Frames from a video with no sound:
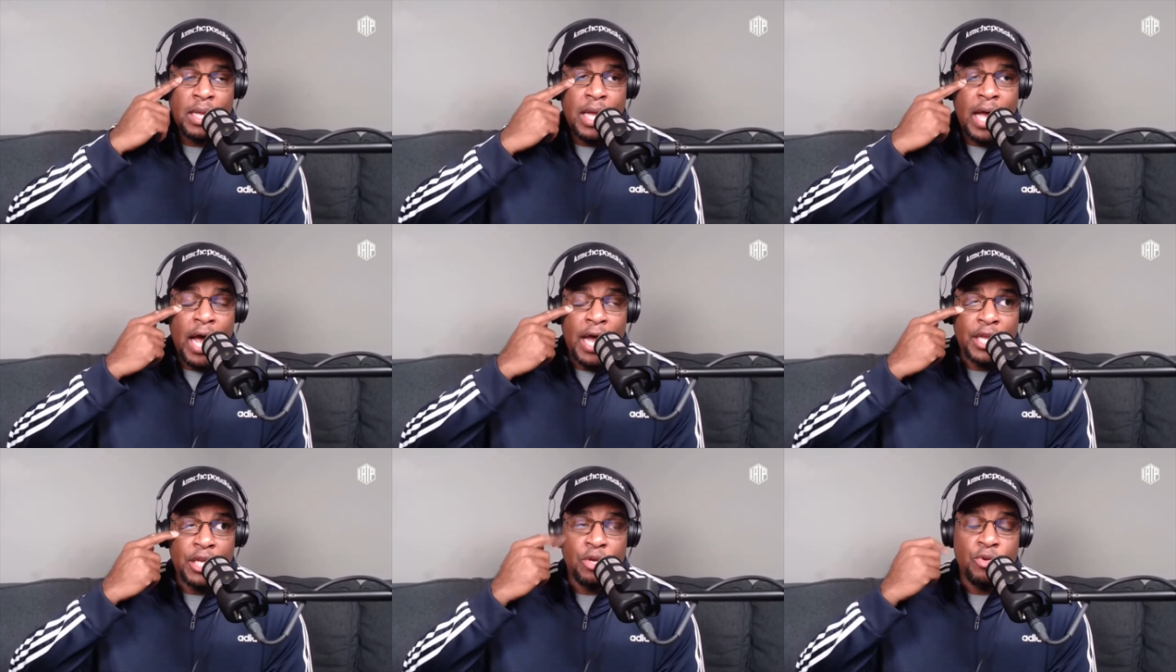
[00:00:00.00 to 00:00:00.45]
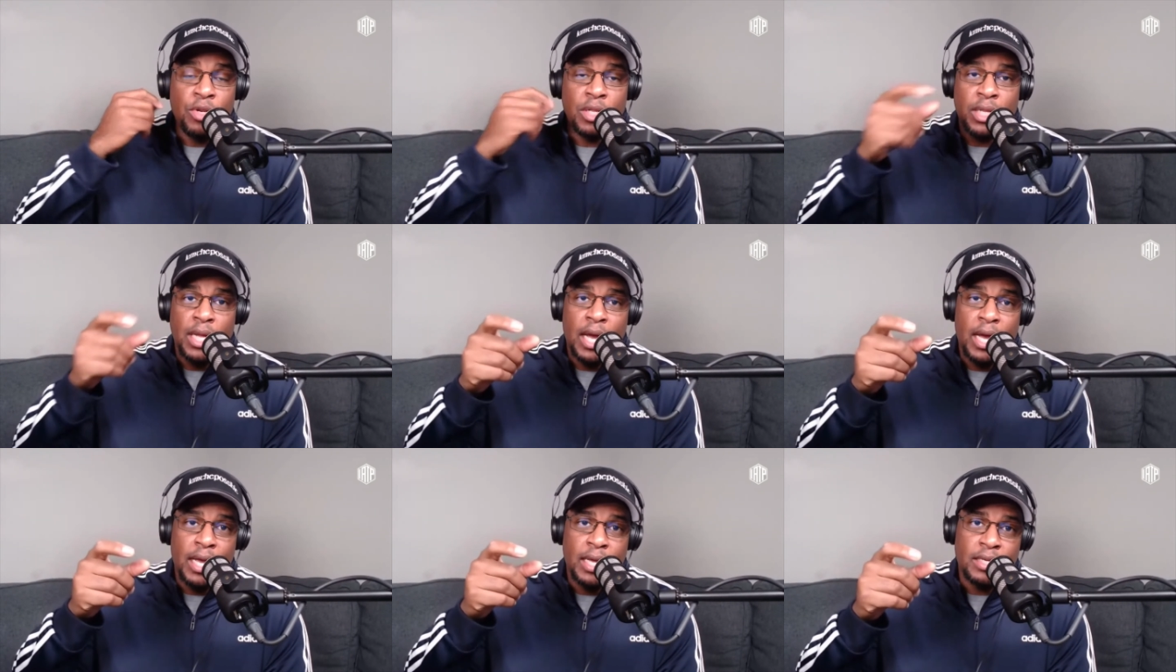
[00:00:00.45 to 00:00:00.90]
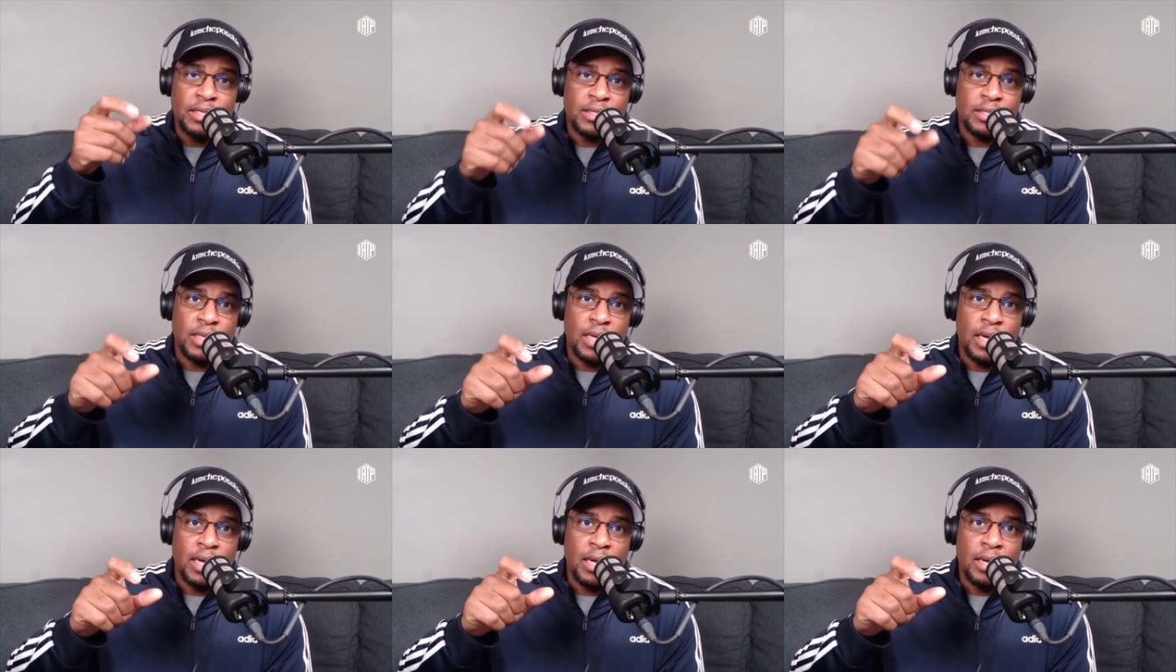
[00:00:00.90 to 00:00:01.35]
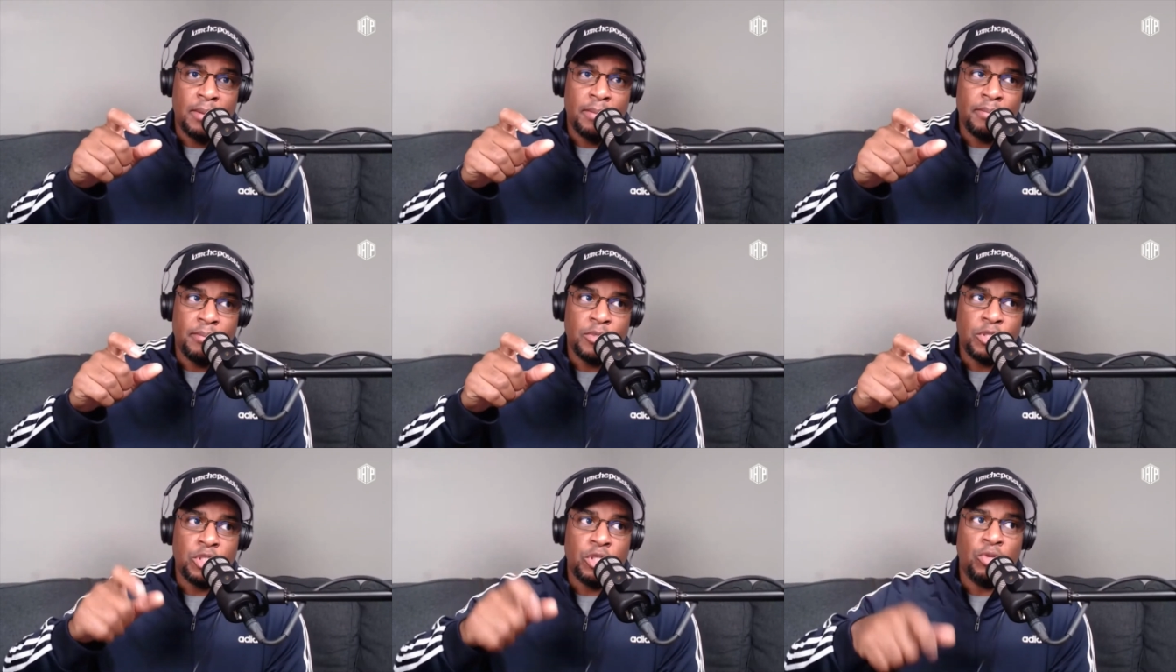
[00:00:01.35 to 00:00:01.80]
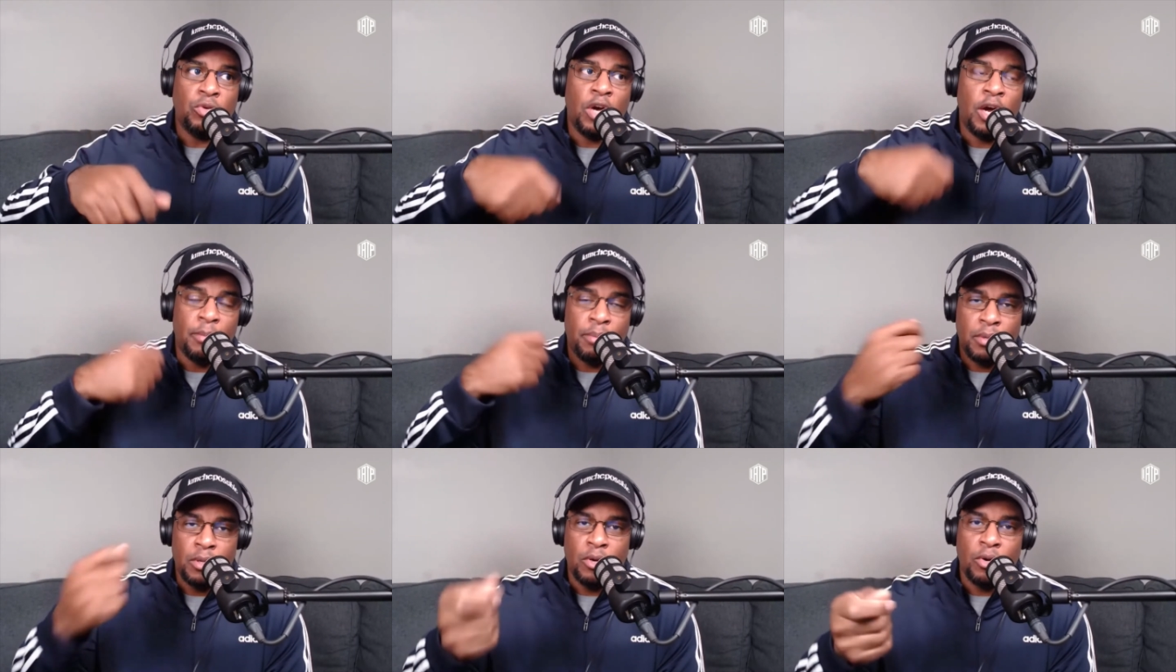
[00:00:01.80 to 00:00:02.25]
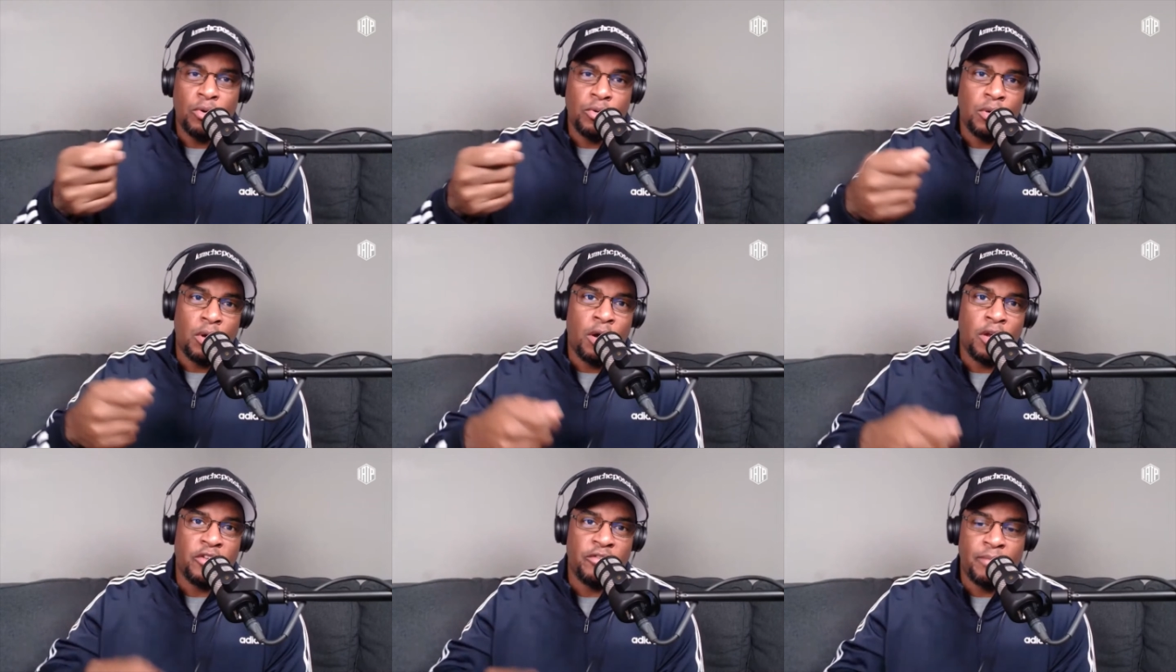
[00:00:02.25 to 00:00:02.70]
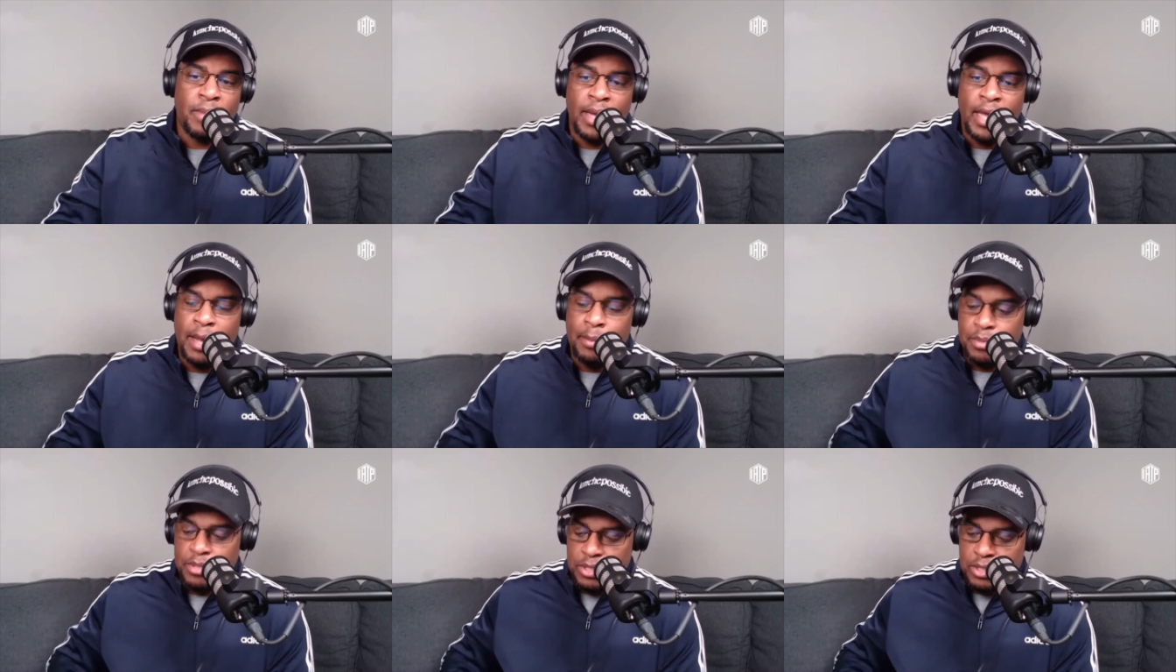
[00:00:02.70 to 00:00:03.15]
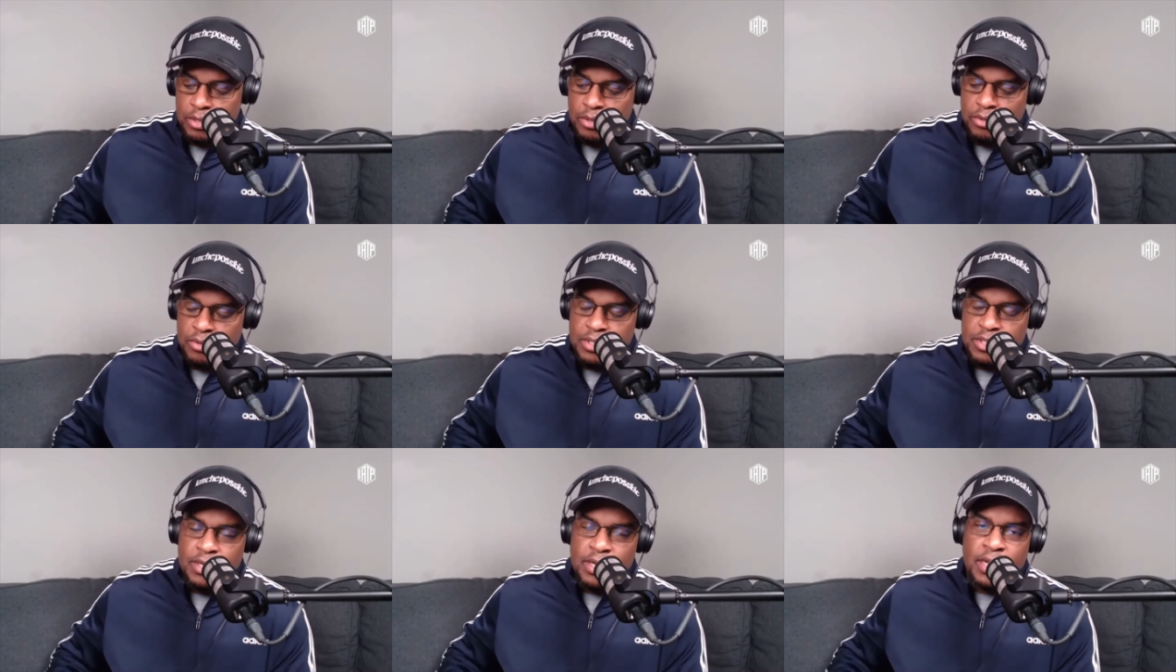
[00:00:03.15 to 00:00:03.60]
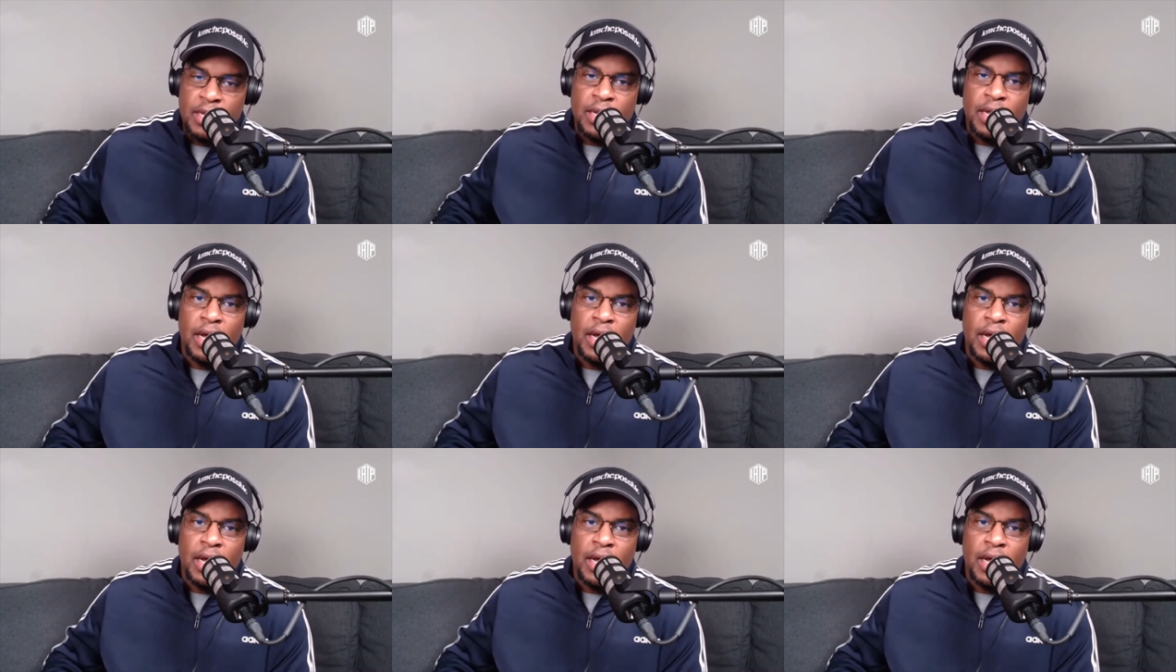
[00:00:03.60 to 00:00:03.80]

I utilize um, to upload all of my episodes.